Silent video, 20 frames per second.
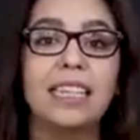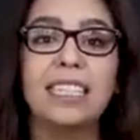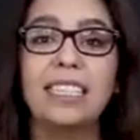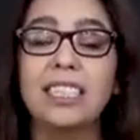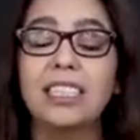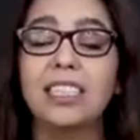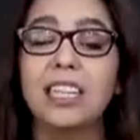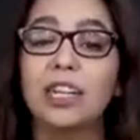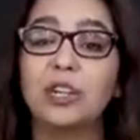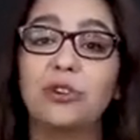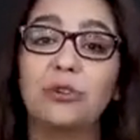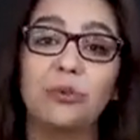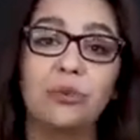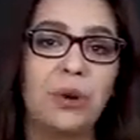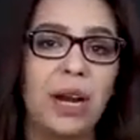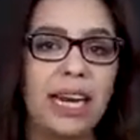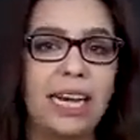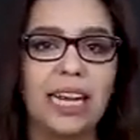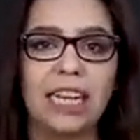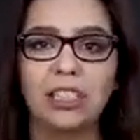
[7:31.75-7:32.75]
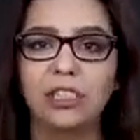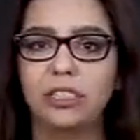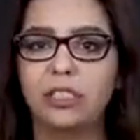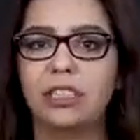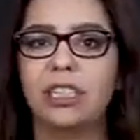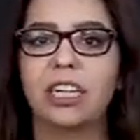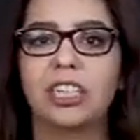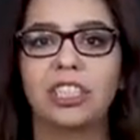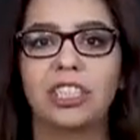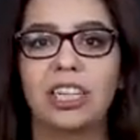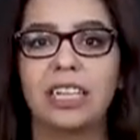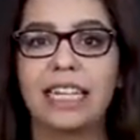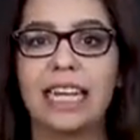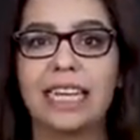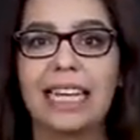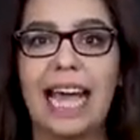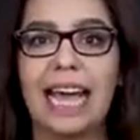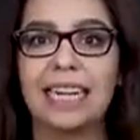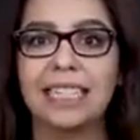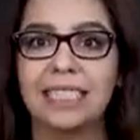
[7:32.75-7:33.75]
This is a great introduction
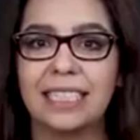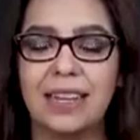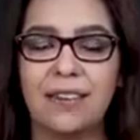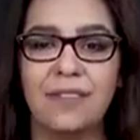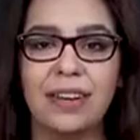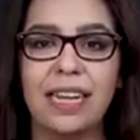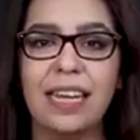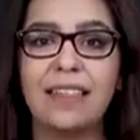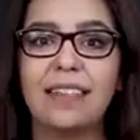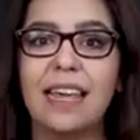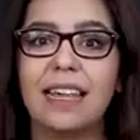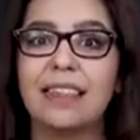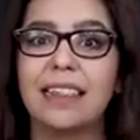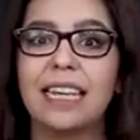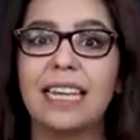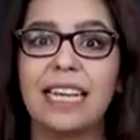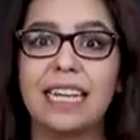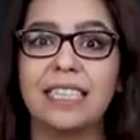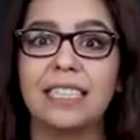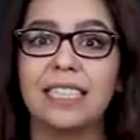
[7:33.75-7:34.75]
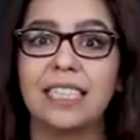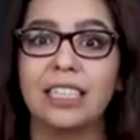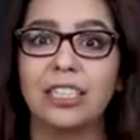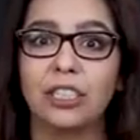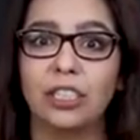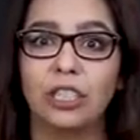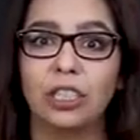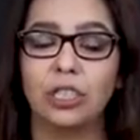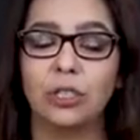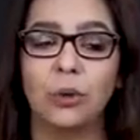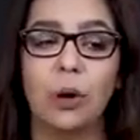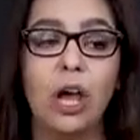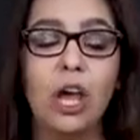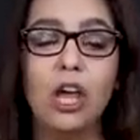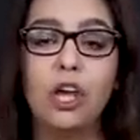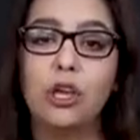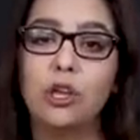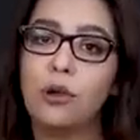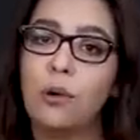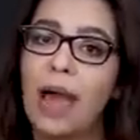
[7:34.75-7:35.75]
like activity that the kids can do.
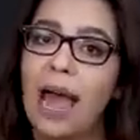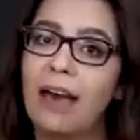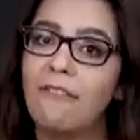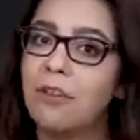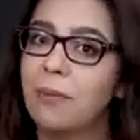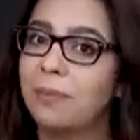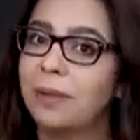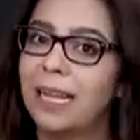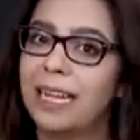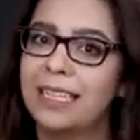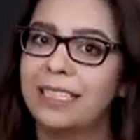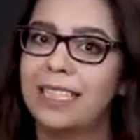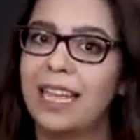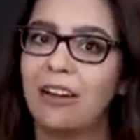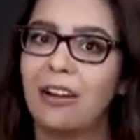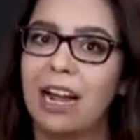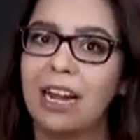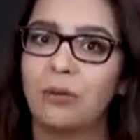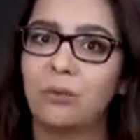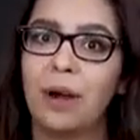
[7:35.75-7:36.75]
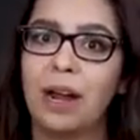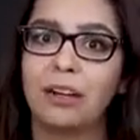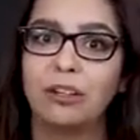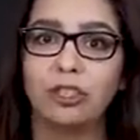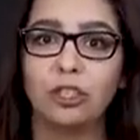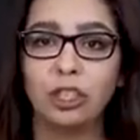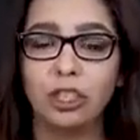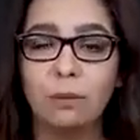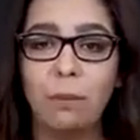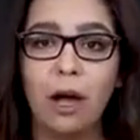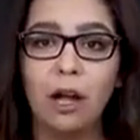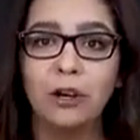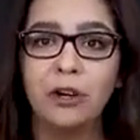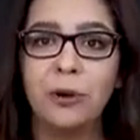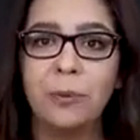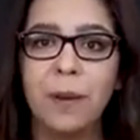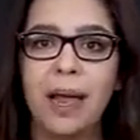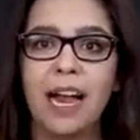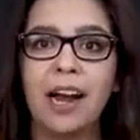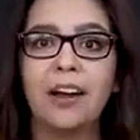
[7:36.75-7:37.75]
You have it placed out around your small
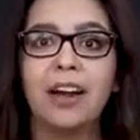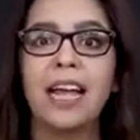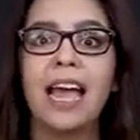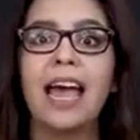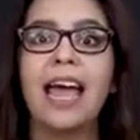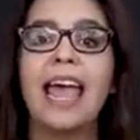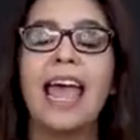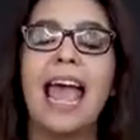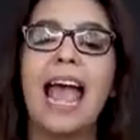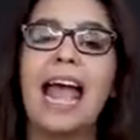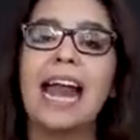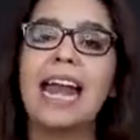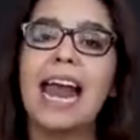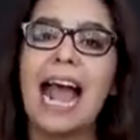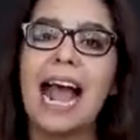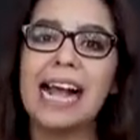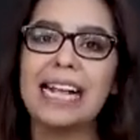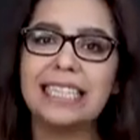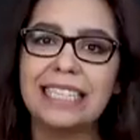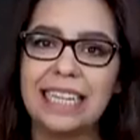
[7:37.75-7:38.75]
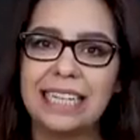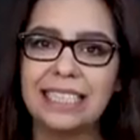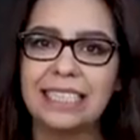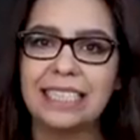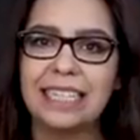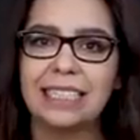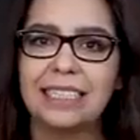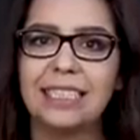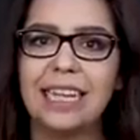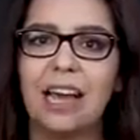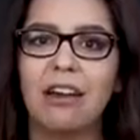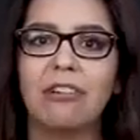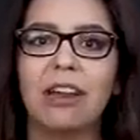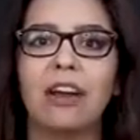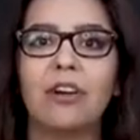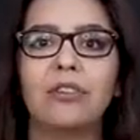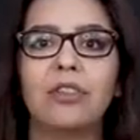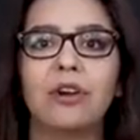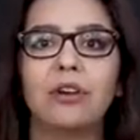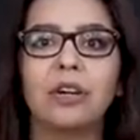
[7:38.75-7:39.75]
group area, and as they sit
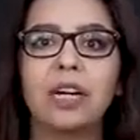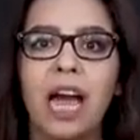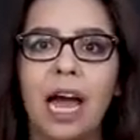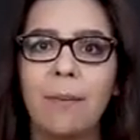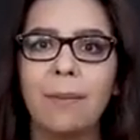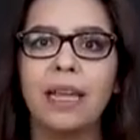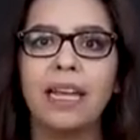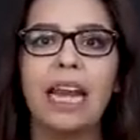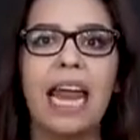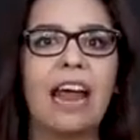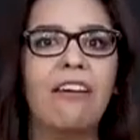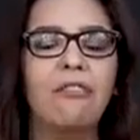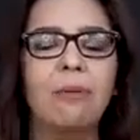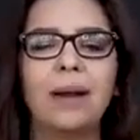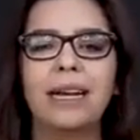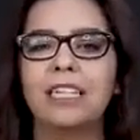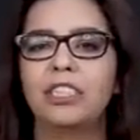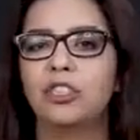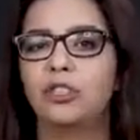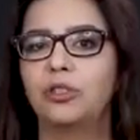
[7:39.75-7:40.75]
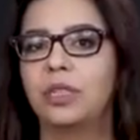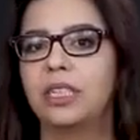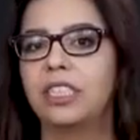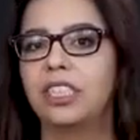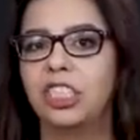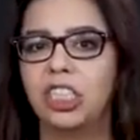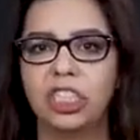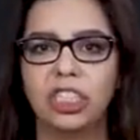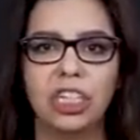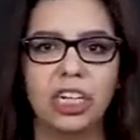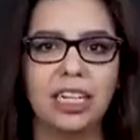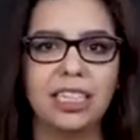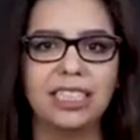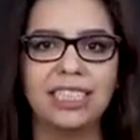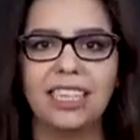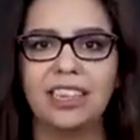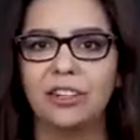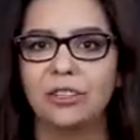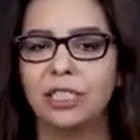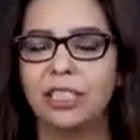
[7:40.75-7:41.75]
down or they're coming and everybody's transitioning
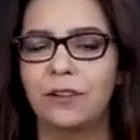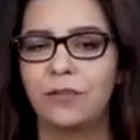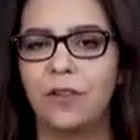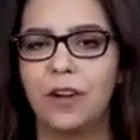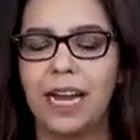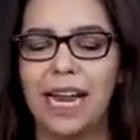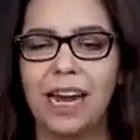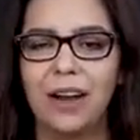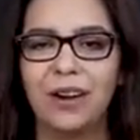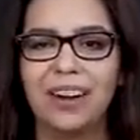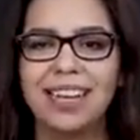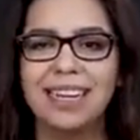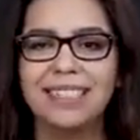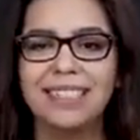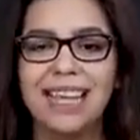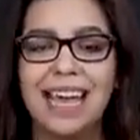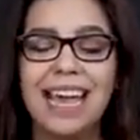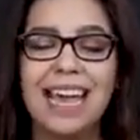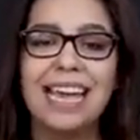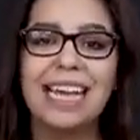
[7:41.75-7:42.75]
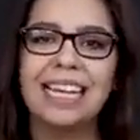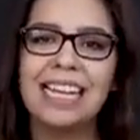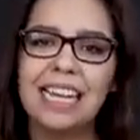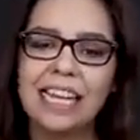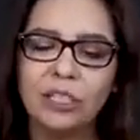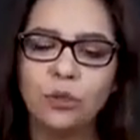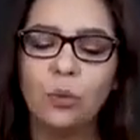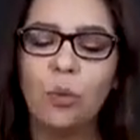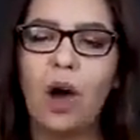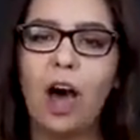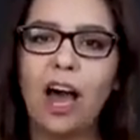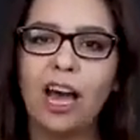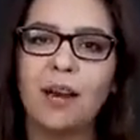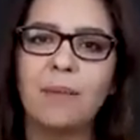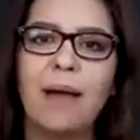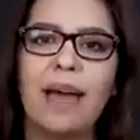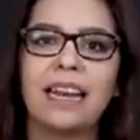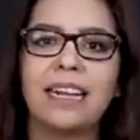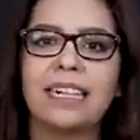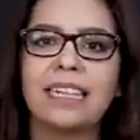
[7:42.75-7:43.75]
to their different areas, kids will
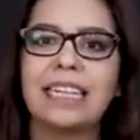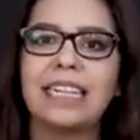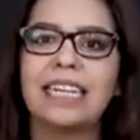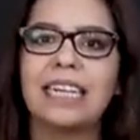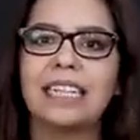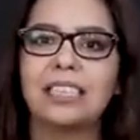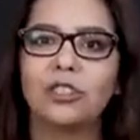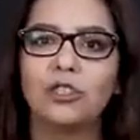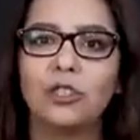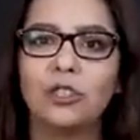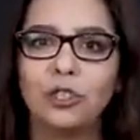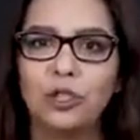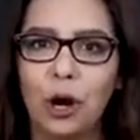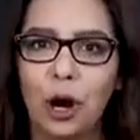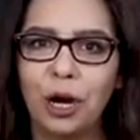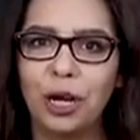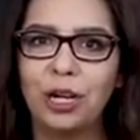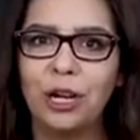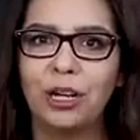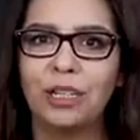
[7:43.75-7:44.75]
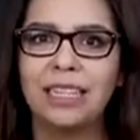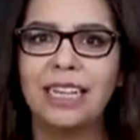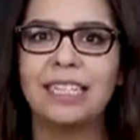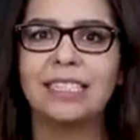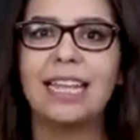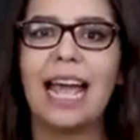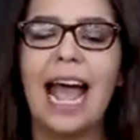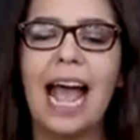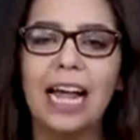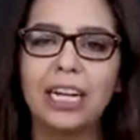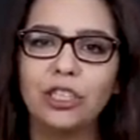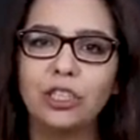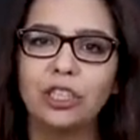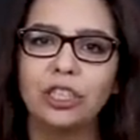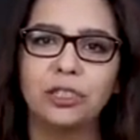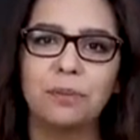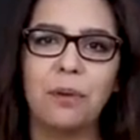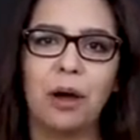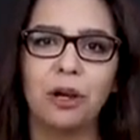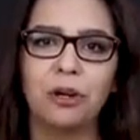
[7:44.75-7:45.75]
automatically get started on this at your
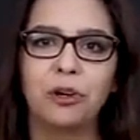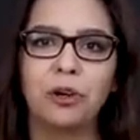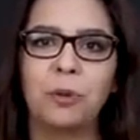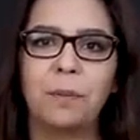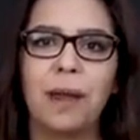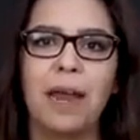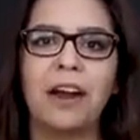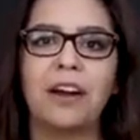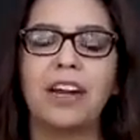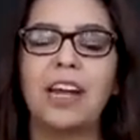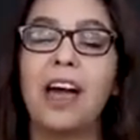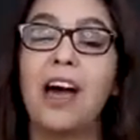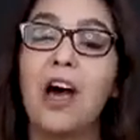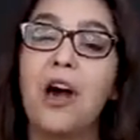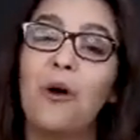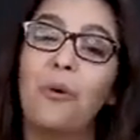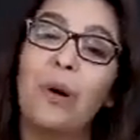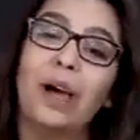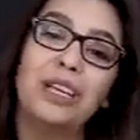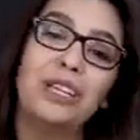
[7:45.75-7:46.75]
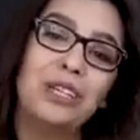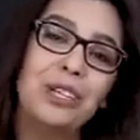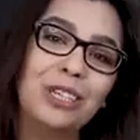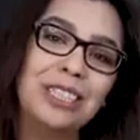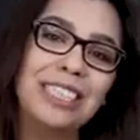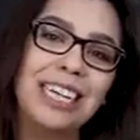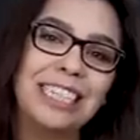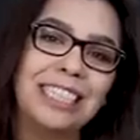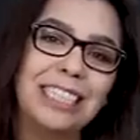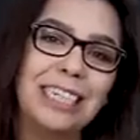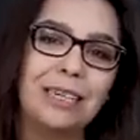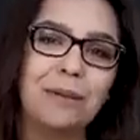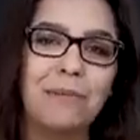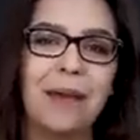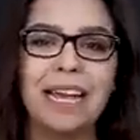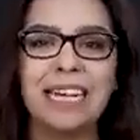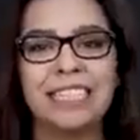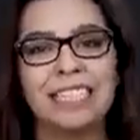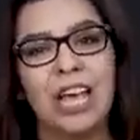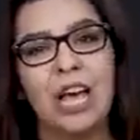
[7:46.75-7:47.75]
small group area while you're touching
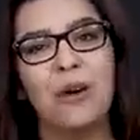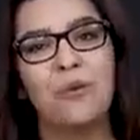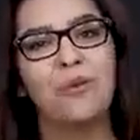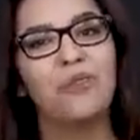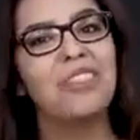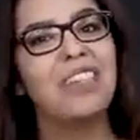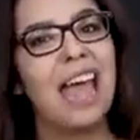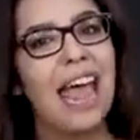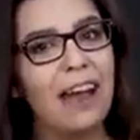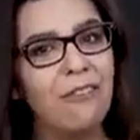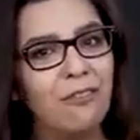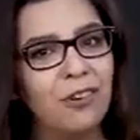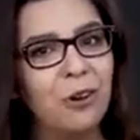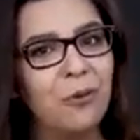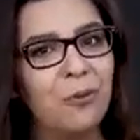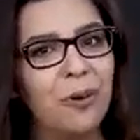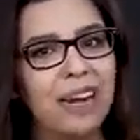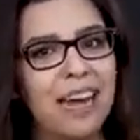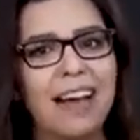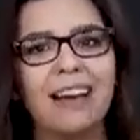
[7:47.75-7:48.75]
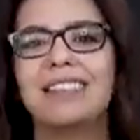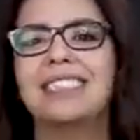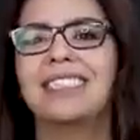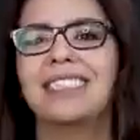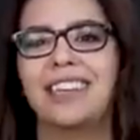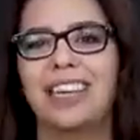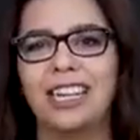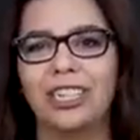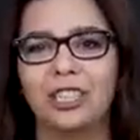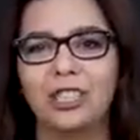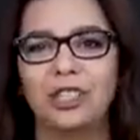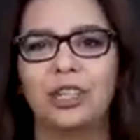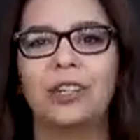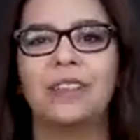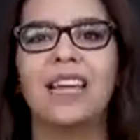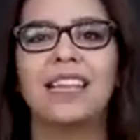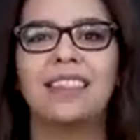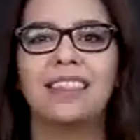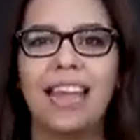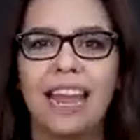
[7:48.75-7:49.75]
base with everyone else to
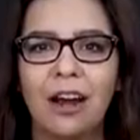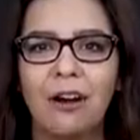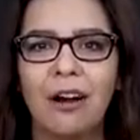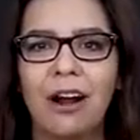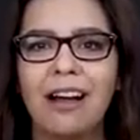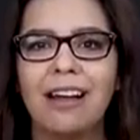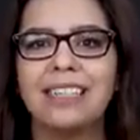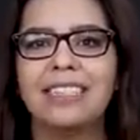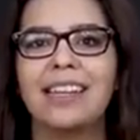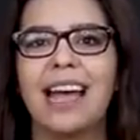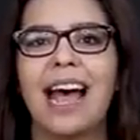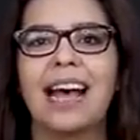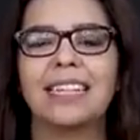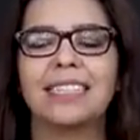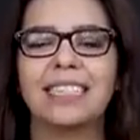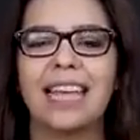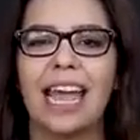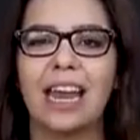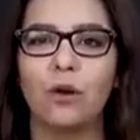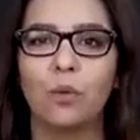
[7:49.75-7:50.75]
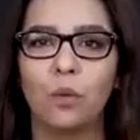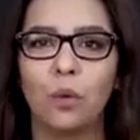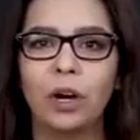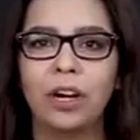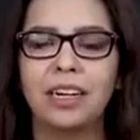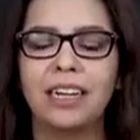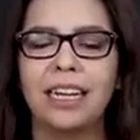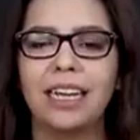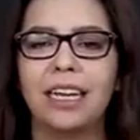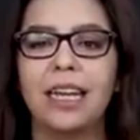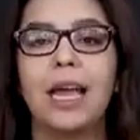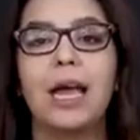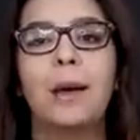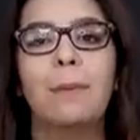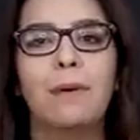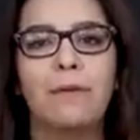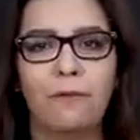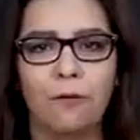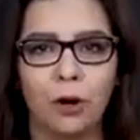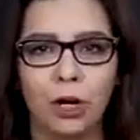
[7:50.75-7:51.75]
ensure that they are on task and working
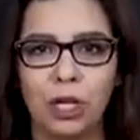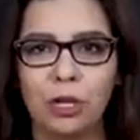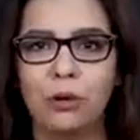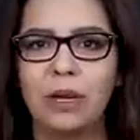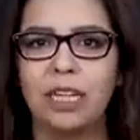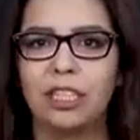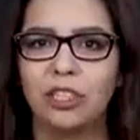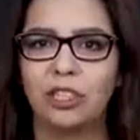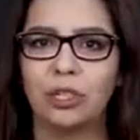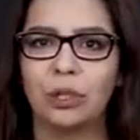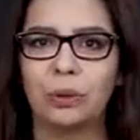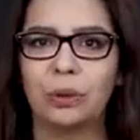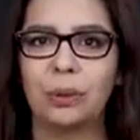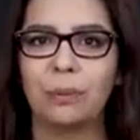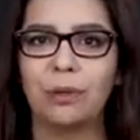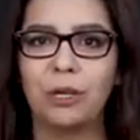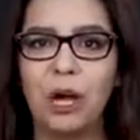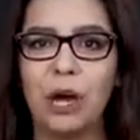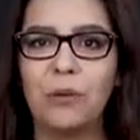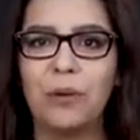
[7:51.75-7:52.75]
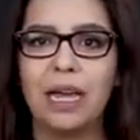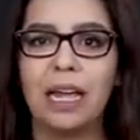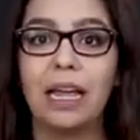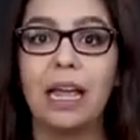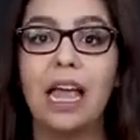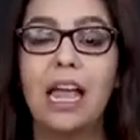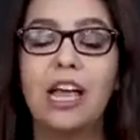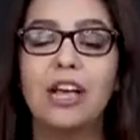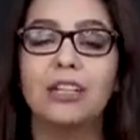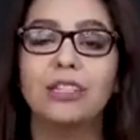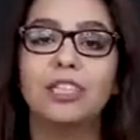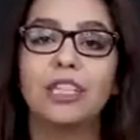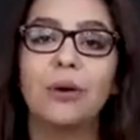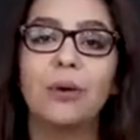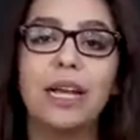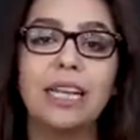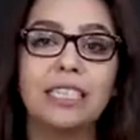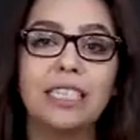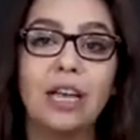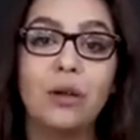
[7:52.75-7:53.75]
before you get your group going.
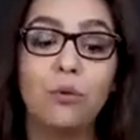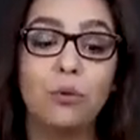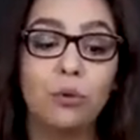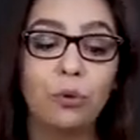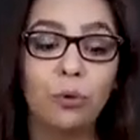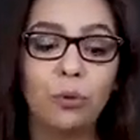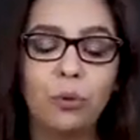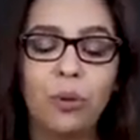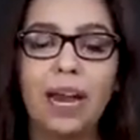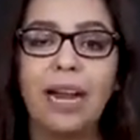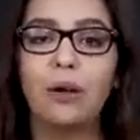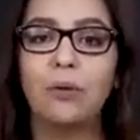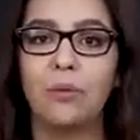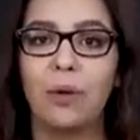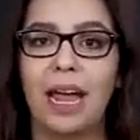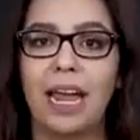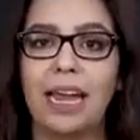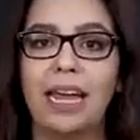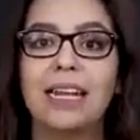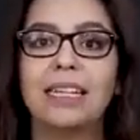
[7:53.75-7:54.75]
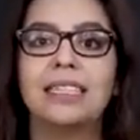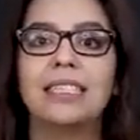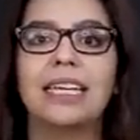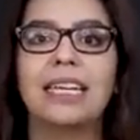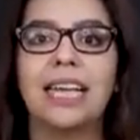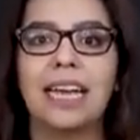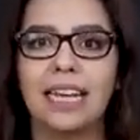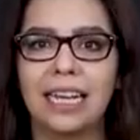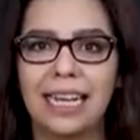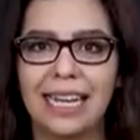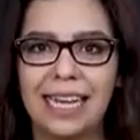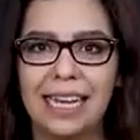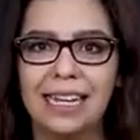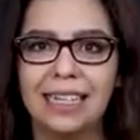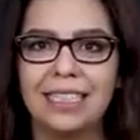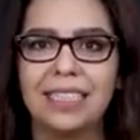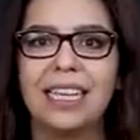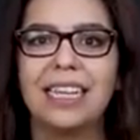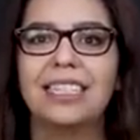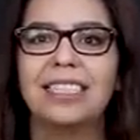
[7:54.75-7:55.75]
So it's a great way to get
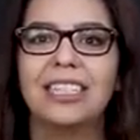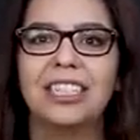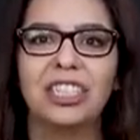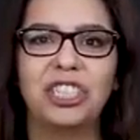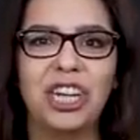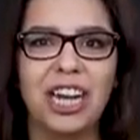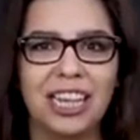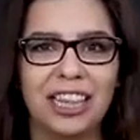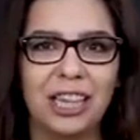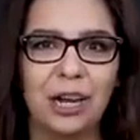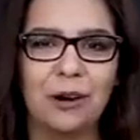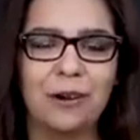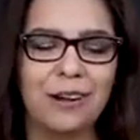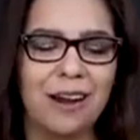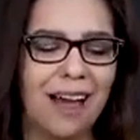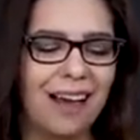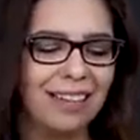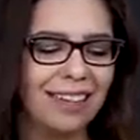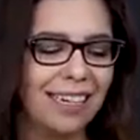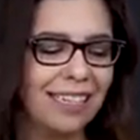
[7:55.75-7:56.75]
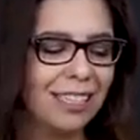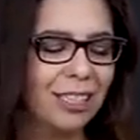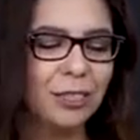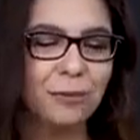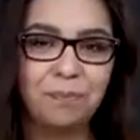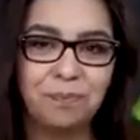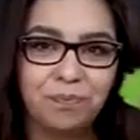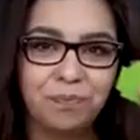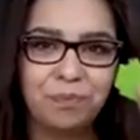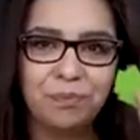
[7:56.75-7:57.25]
kids to check their knowledge.